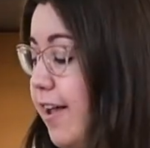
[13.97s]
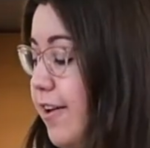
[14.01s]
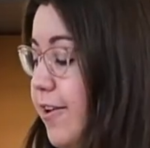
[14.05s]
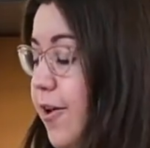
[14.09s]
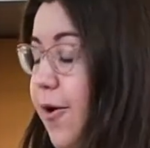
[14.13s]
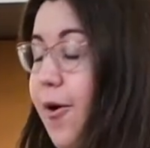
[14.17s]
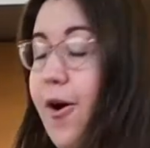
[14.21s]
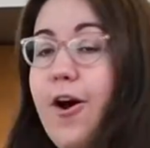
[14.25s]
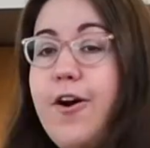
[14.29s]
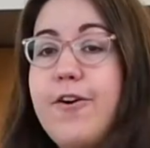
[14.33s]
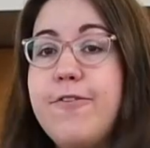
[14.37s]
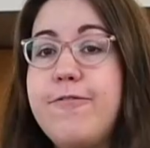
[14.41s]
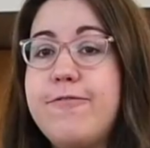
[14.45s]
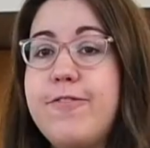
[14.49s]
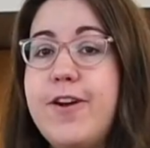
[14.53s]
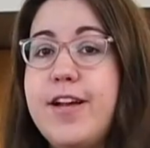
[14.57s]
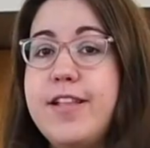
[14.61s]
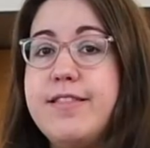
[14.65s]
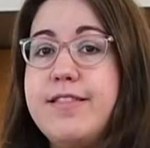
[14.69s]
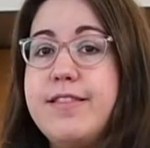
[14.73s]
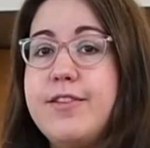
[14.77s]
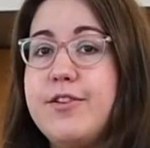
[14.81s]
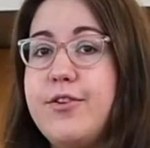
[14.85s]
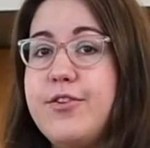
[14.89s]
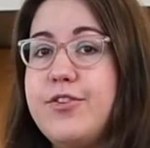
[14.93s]
Now, our
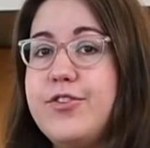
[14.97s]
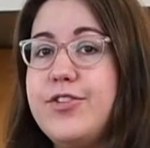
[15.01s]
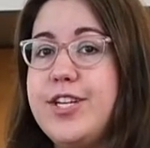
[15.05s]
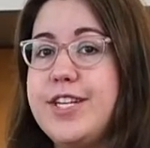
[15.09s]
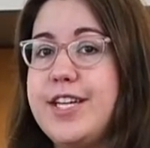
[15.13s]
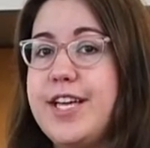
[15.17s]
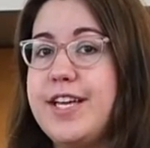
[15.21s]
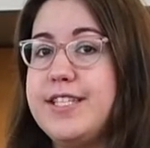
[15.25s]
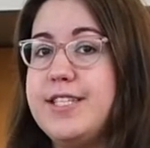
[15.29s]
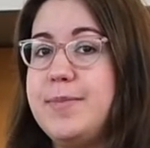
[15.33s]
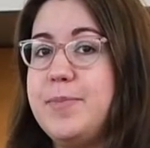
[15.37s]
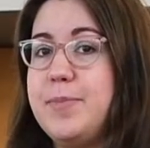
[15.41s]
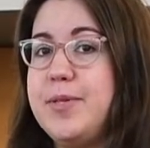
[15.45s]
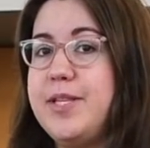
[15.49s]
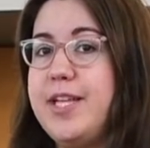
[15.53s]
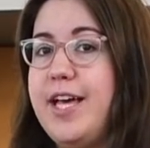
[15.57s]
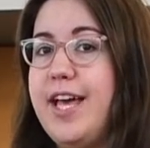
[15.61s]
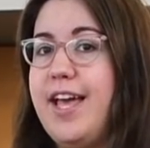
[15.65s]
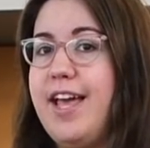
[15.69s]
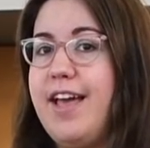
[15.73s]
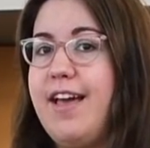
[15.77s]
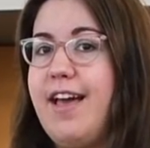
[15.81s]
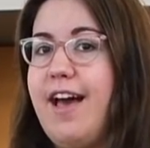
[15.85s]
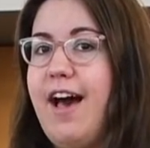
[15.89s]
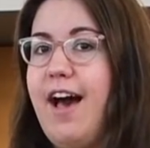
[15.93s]
friend Little Chick is
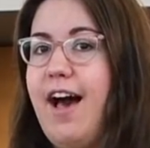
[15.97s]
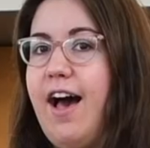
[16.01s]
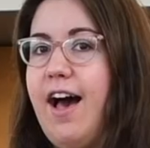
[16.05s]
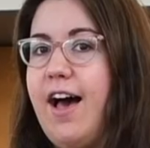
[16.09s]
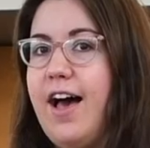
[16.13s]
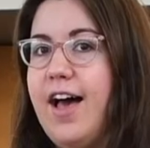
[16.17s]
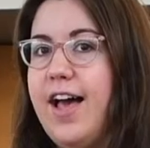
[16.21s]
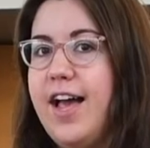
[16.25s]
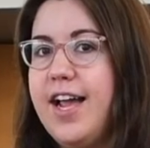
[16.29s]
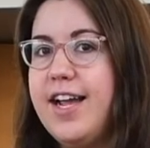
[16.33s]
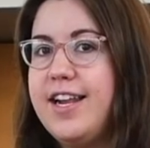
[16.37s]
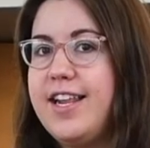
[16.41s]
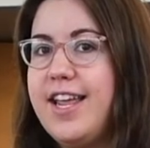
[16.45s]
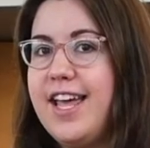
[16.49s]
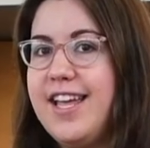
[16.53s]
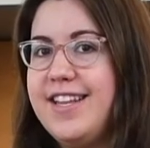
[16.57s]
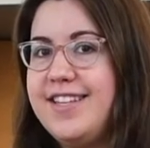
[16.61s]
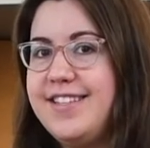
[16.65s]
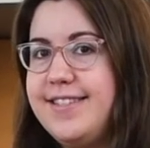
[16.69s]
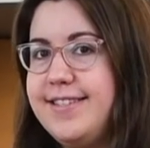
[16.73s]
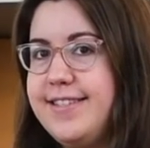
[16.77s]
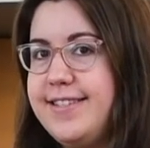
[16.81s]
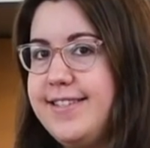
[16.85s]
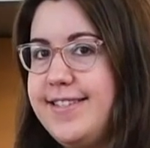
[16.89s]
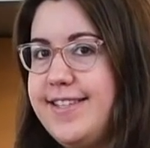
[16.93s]
playing hide
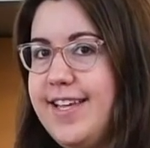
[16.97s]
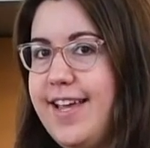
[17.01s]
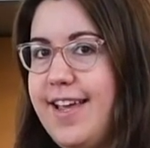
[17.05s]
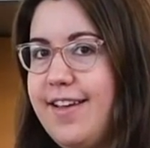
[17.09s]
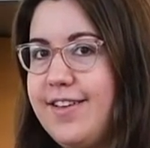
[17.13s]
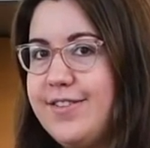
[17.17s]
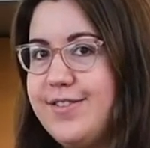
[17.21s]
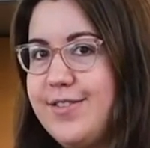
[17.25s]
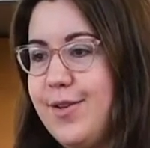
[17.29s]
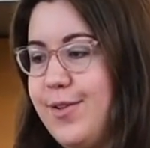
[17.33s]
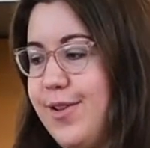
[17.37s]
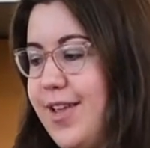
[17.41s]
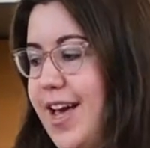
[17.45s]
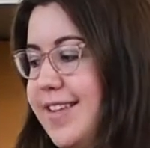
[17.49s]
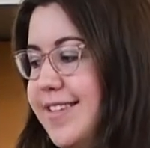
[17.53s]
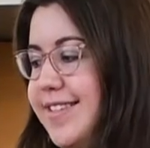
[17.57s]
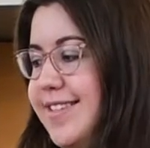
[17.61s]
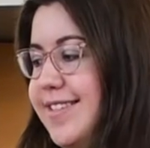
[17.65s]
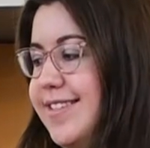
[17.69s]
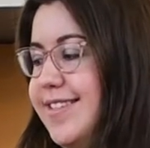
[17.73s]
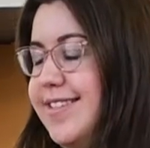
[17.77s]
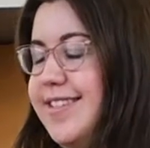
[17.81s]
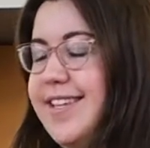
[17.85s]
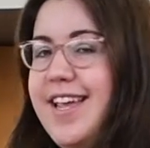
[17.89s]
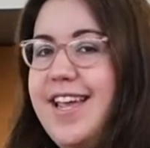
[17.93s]
and seek, so
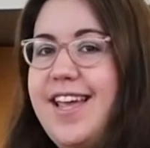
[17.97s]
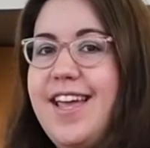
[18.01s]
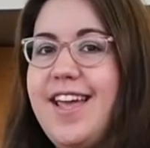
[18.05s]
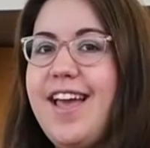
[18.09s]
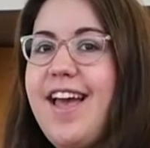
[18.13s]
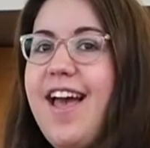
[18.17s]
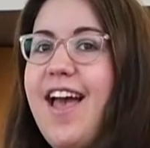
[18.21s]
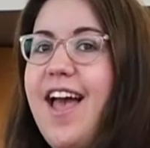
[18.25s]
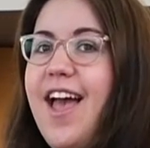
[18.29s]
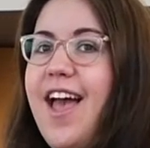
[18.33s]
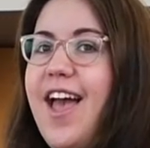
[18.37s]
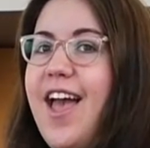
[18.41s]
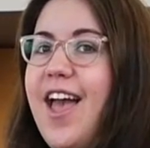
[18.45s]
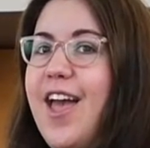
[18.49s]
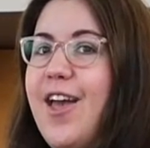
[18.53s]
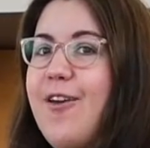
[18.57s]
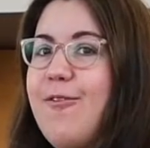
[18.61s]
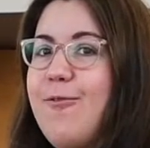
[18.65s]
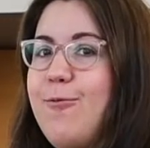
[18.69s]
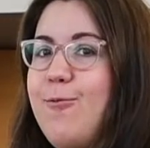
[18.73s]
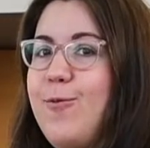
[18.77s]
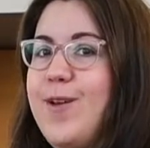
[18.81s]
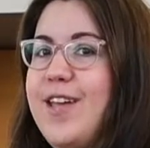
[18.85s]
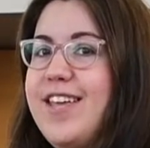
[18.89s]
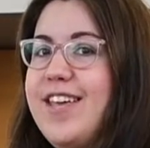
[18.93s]
let's see
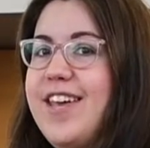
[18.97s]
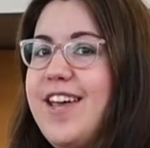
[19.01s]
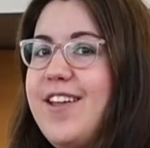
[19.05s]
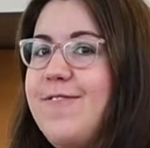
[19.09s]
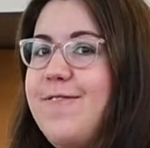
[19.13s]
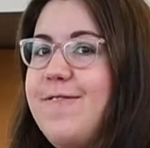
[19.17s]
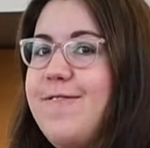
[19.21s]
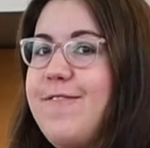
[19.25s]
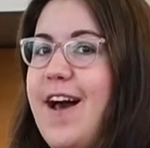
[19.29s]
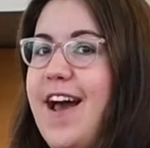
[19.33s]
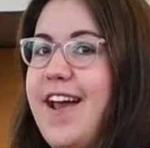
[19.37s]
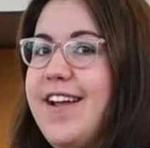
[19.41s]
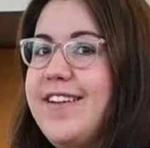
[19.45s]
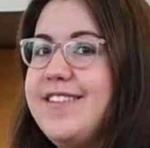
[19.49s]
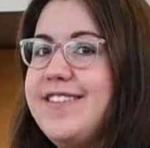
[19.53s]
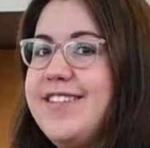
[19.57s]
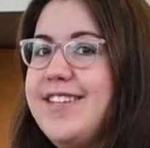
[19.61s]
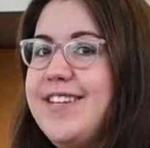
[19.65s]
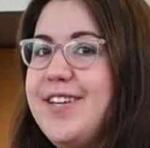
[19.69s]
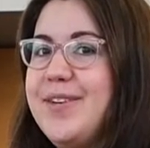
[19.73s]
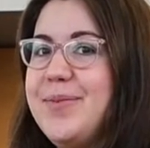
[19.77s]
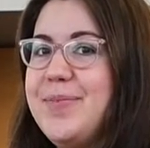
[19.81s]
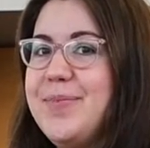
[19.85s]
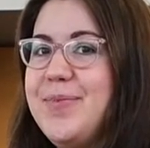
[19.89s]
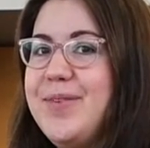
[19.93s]
if we can find
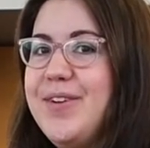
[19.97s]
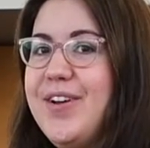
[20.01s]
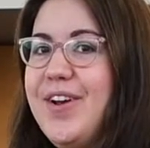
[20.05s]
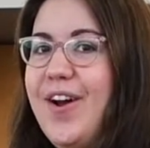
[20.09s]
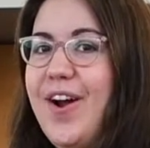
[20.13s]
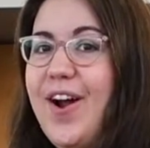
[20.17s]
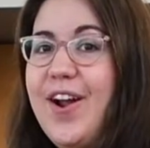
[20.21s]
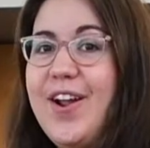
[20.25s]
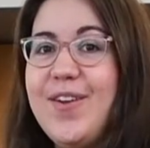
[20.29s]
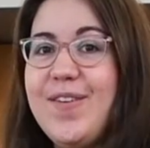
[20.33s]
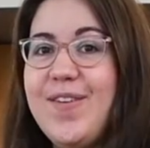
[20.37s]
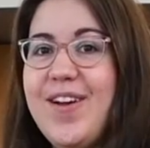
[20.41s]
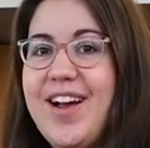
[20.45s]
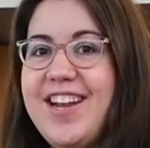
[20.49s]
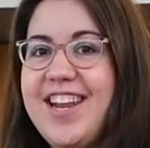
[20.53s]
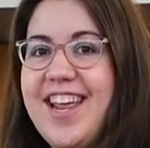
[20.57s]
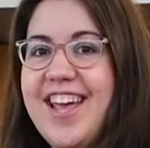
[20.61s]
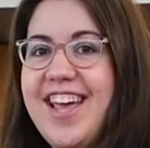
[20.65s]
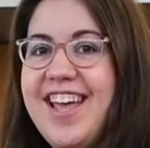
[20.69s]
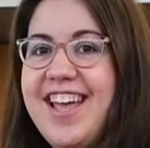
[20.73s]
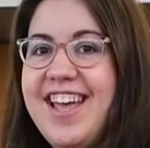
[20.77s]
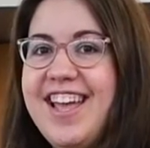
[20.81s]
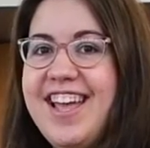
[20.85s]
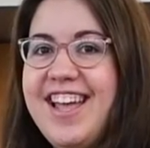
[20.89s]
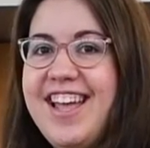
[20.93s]
him. Are you
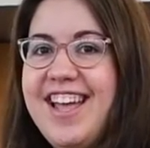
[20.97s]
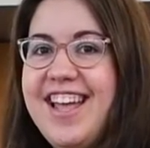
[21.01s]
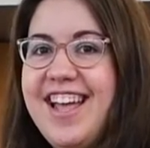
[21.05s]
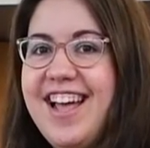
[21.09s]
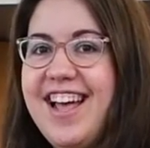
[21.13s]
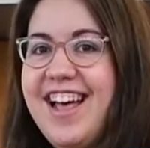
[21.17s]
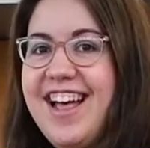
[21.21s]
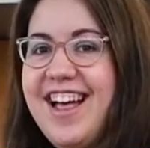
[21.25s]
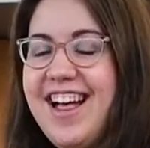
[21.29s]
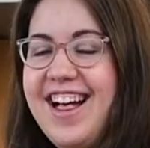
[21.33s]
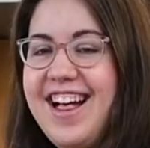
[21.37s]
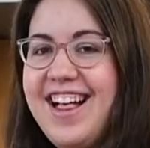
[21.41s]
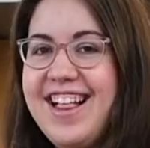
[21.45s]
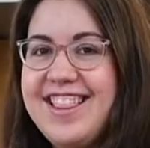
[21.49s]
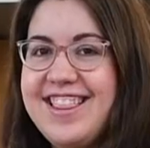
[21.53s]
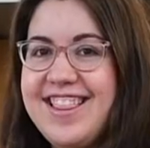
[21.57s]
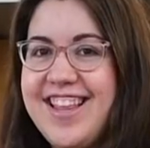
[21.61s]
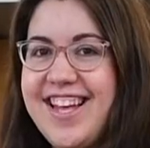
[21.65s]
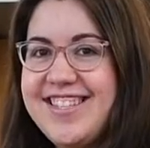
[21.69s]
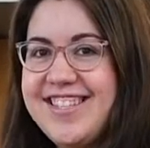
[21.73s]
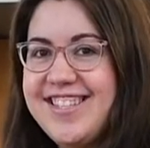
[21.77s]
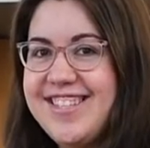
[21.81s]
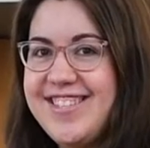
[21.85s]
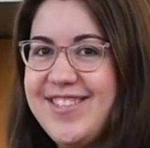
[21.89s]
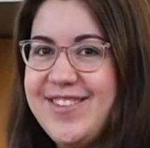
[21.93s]
ready?
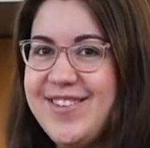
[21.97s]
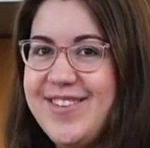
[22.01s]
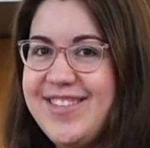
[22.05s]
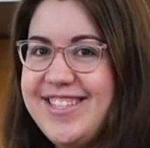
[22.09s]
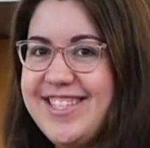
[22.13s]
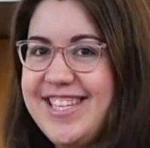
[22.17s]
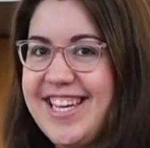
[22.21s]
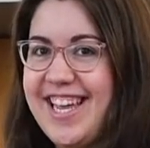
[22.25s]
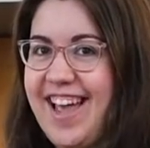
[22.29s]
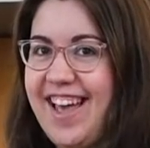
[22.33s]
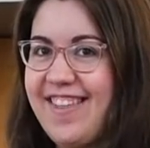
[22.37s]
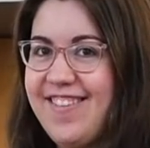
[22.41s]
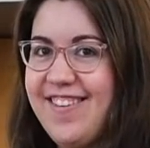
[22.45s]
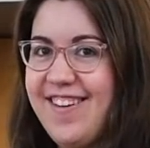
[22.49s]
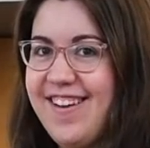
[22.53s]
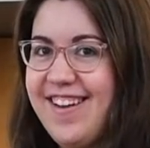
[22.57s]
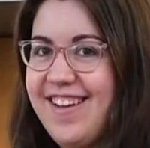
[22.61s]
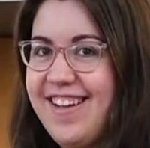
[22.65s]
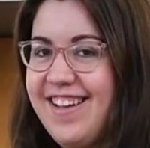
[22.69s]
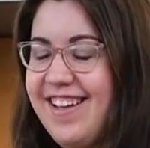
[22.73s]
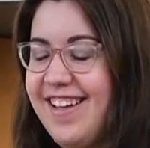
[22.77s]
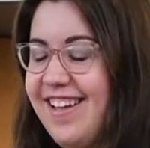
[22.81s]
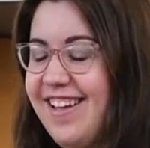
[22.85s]
Let's do it together.